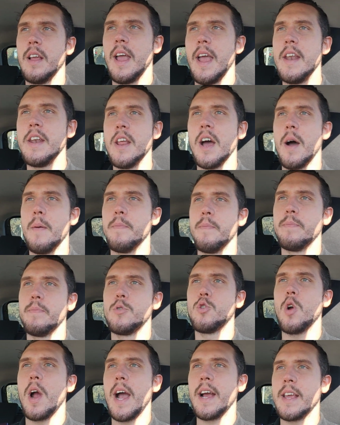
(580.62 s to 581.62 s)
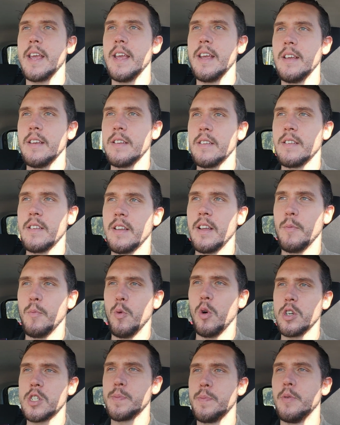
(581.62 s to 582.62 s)
end up cracking
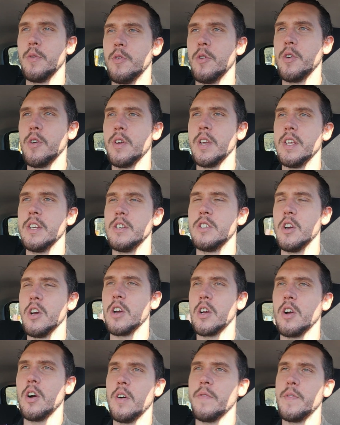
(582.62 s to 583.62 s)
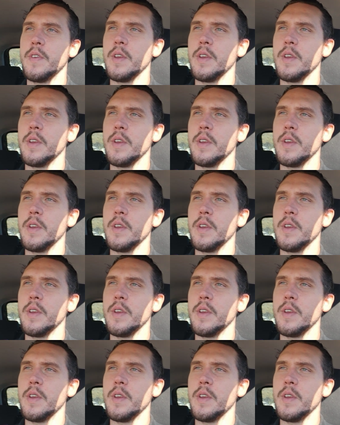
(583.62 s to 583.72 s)
and watch porn or you jerk off